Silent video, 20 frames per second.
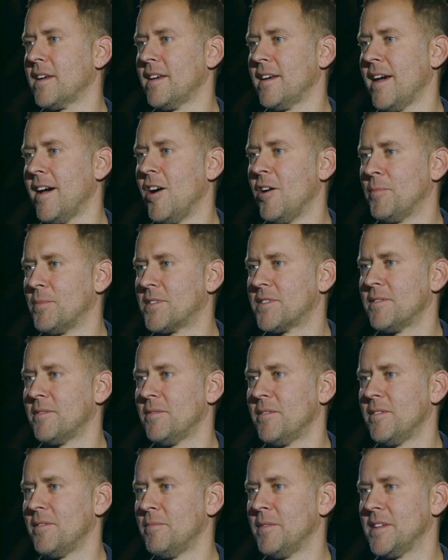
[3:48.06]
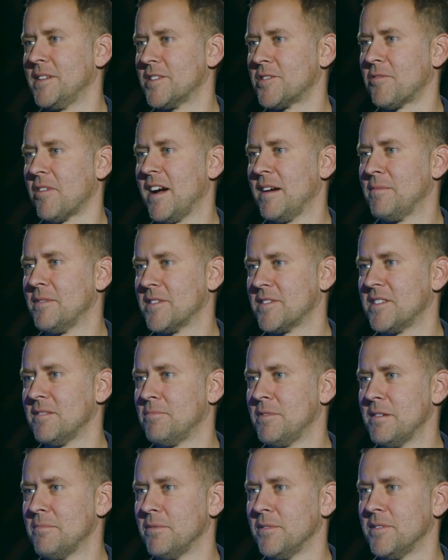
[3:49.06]
helps me describe yes. this to
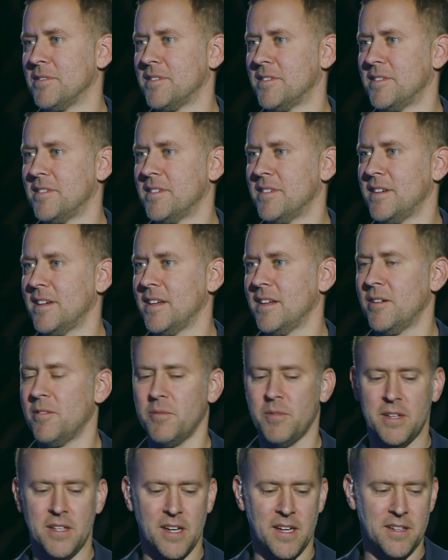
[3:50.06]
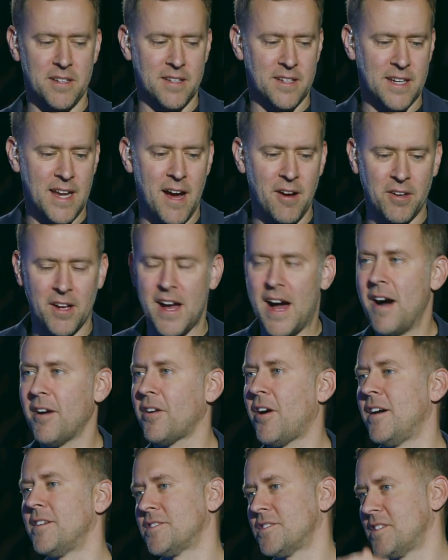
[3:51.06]
people. Yes. You know, we, uh, an al-
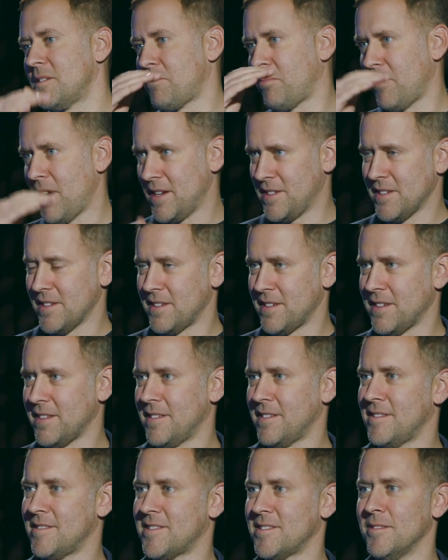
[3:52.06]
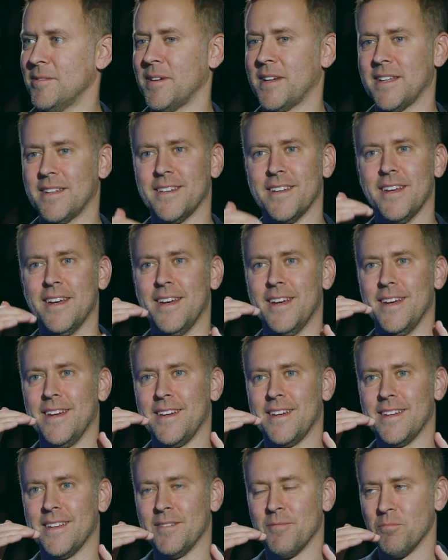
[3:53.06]
alcohol is a depressant. Right. So it can
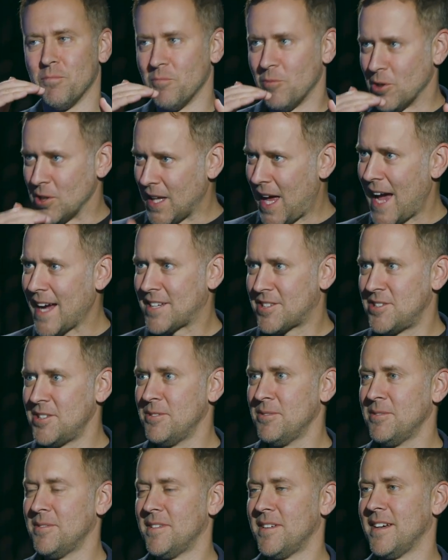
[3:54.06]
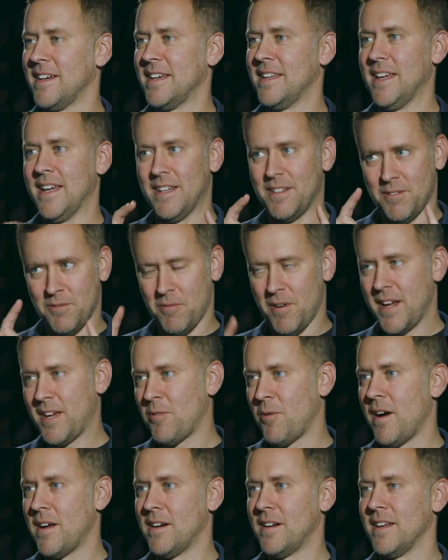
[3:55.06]
relax you in, in the right
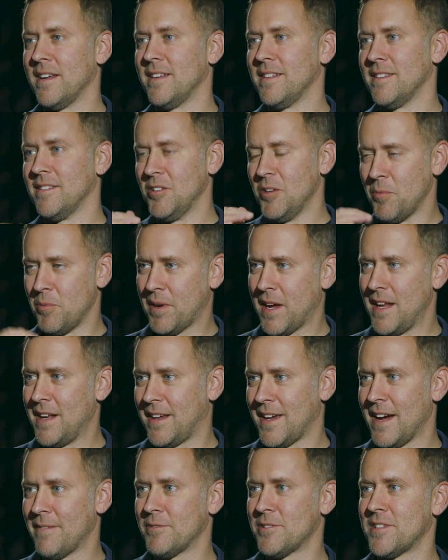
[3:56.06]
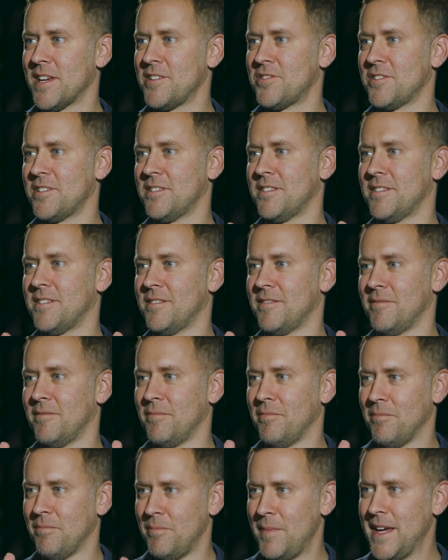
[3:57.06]
quantity, right. lubricate a conversation,
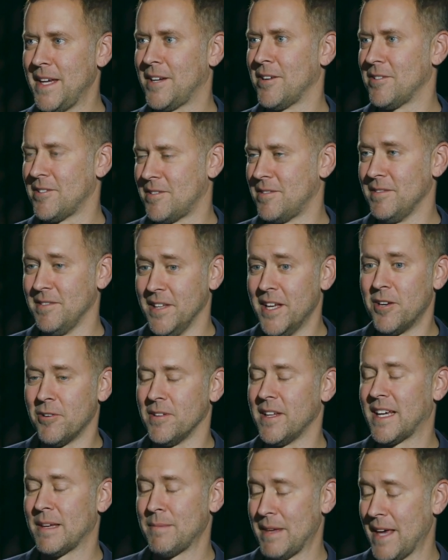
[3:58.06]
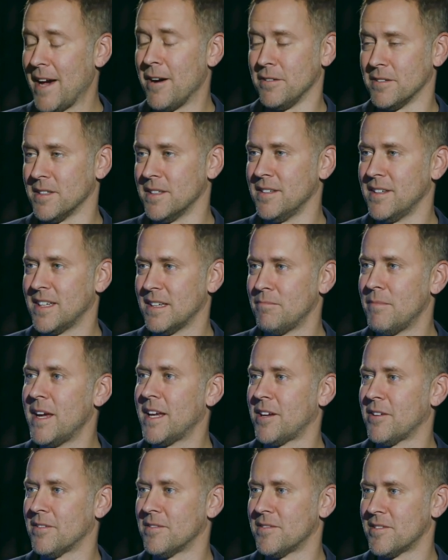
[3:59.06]
make your, literally can be healthy, can
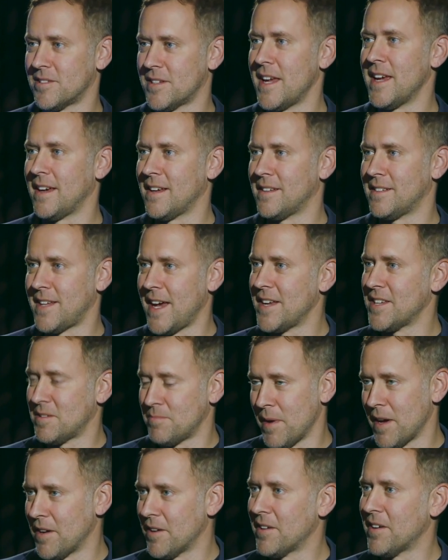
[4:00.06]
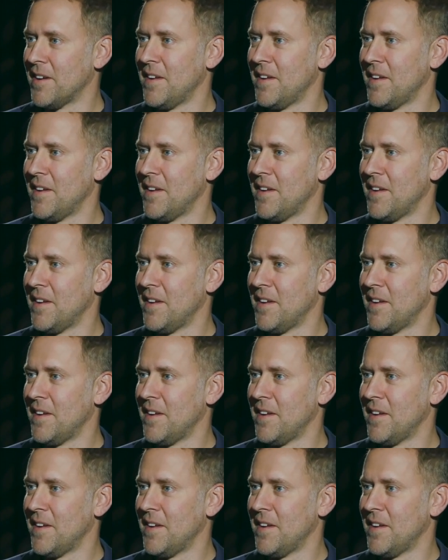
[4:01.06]
make your steak taste better.